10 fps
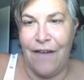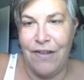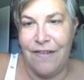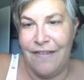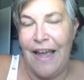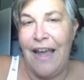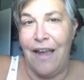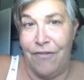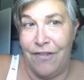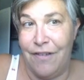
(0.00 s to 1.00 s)
have it
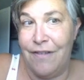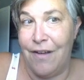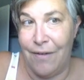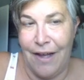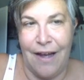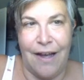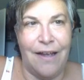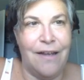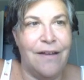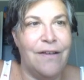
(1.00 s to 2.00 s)
saved.
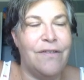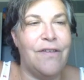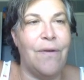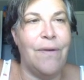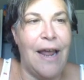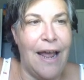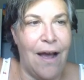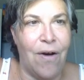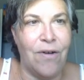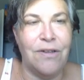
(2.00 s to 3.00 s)
Okay. So
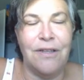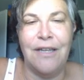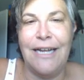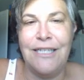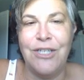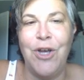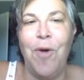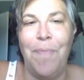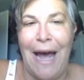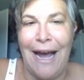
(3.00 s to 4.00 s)
now let's
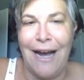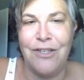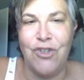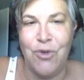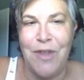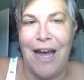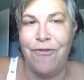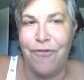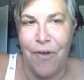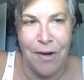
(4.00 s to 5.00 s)
go back to that
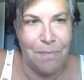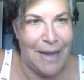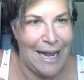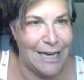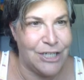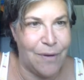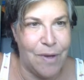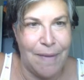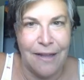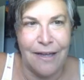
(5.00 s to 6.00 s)
front page that
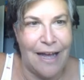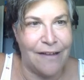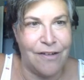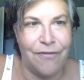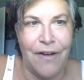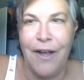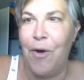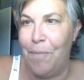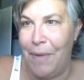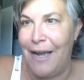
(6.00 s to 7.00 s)
we made, the Castify
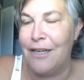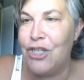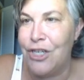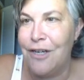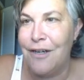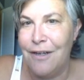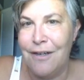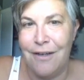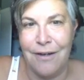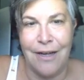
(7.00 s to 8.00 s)
homepage.
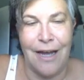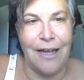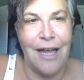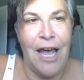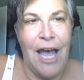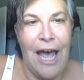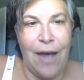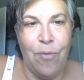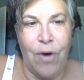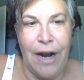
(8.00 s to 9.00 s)
Okay.
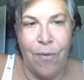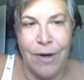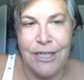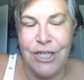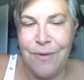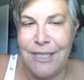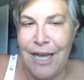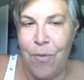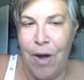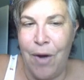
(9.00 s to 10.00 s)
And what I want to do is
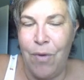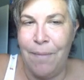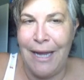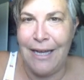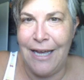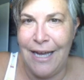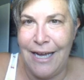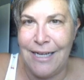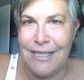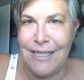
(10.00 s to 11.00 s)
I want when my
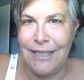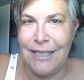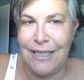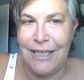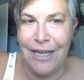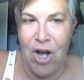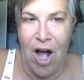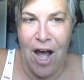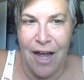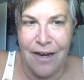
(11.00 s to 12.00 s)
kids click
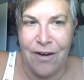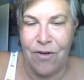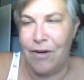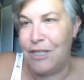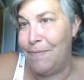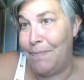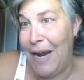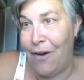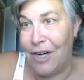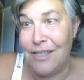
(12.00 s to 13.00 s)
on, or
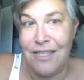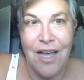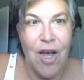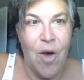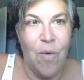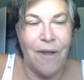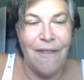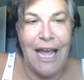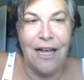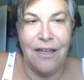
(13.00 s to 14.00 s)
parents, when
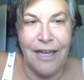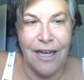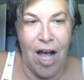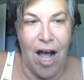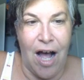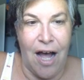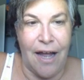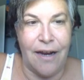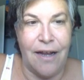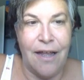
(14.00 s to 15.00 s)
they click
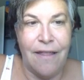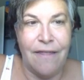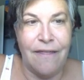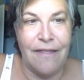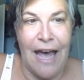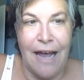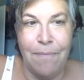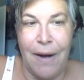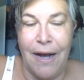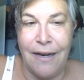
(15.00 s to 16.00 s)
on
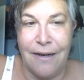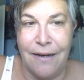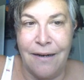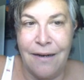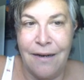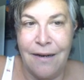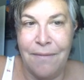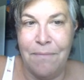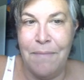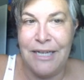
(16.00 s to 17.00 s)
that button,
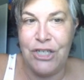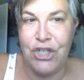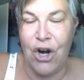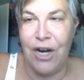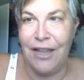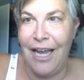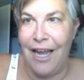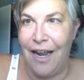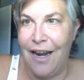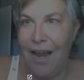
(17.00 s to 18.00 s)
Miss
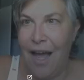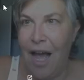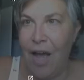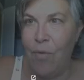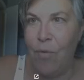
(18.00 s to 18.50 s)
Charlene, I